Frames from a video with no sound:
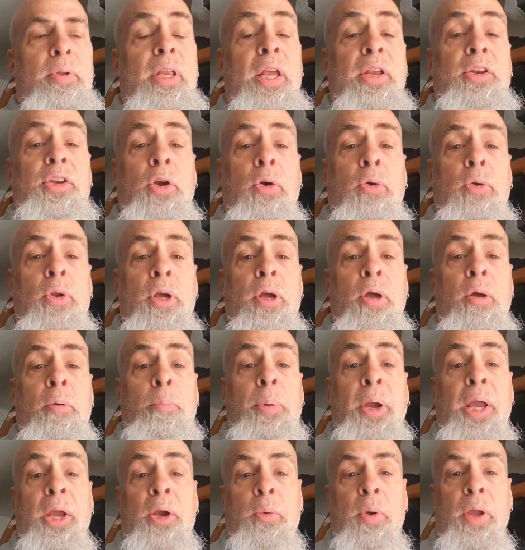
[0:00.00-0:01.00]
Daytona
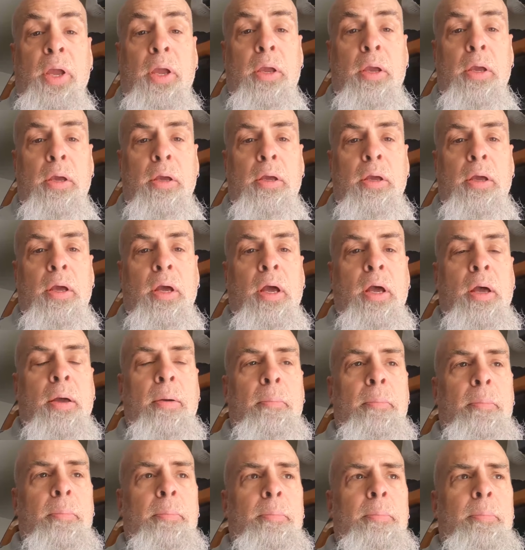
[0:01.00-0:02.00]
Bike Week
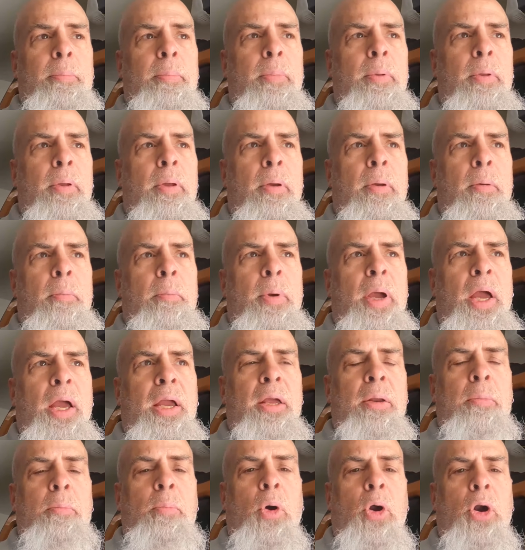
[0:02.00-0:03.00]

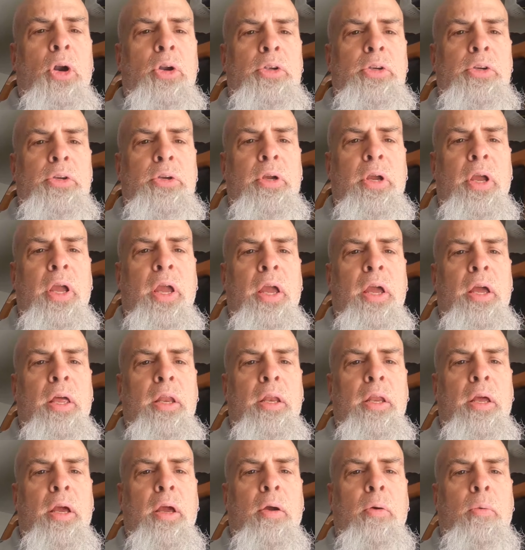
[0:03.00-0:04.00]
back in March,
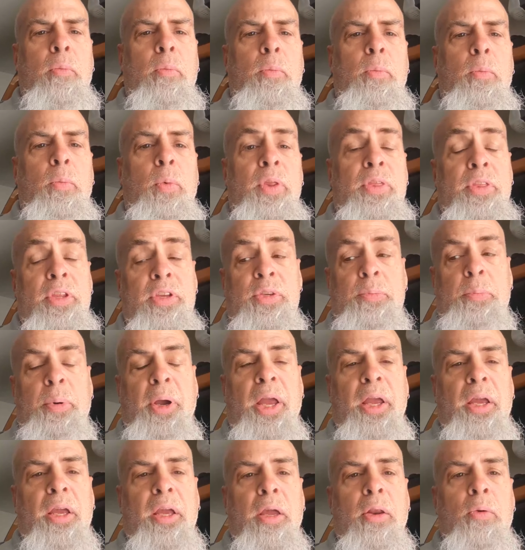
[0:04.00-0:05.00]
and with this
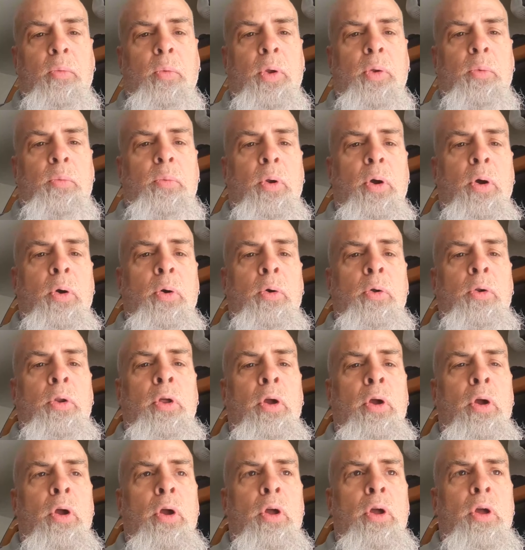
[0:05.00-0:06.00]
bike, and we
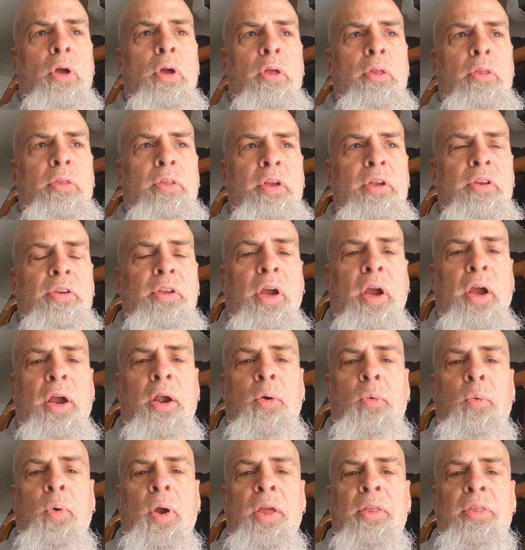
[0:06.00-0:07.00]
rode the
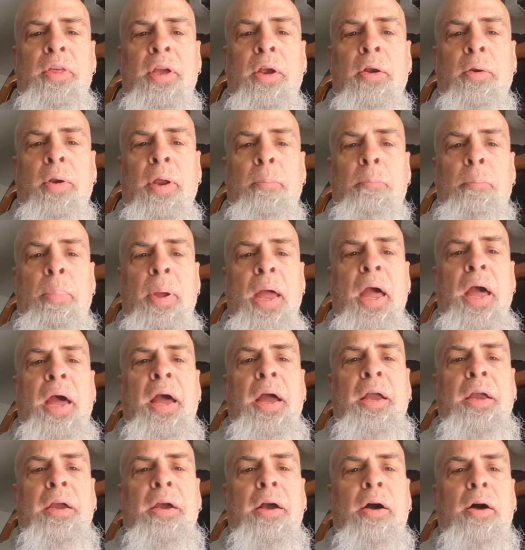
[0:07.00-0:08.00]
entire way there and
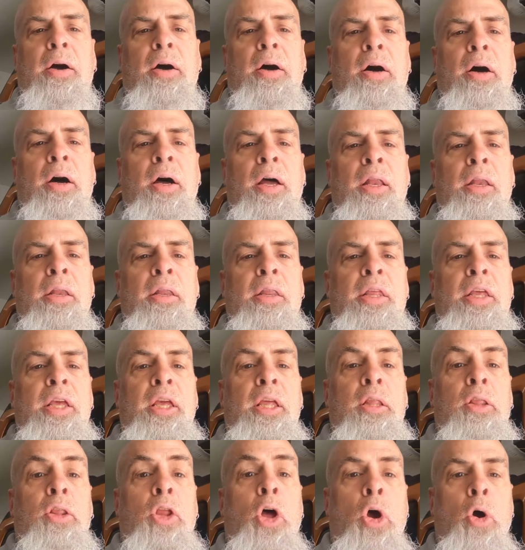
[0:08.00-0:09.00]
back on
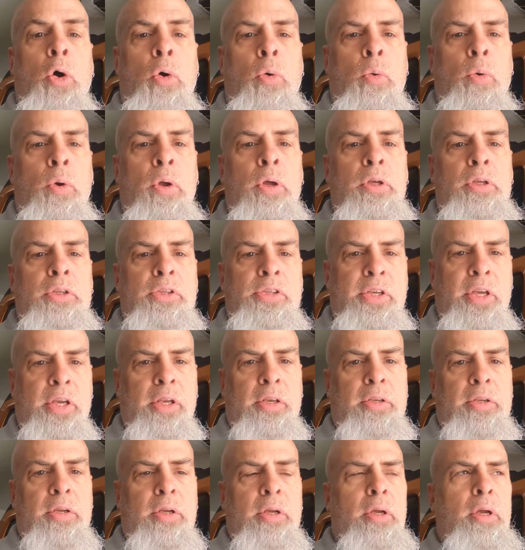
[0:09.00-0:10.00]
the low
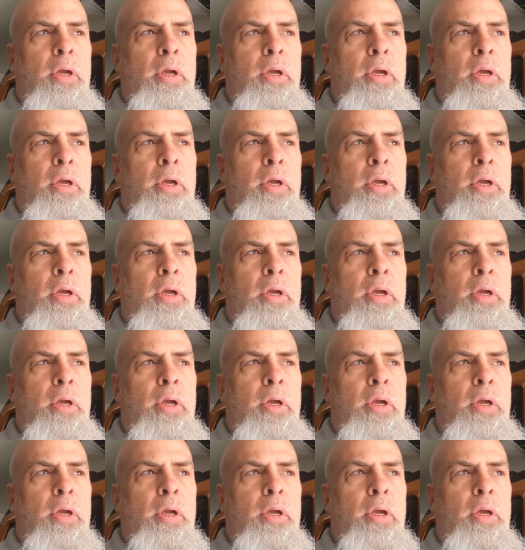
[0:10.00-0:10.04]
seat,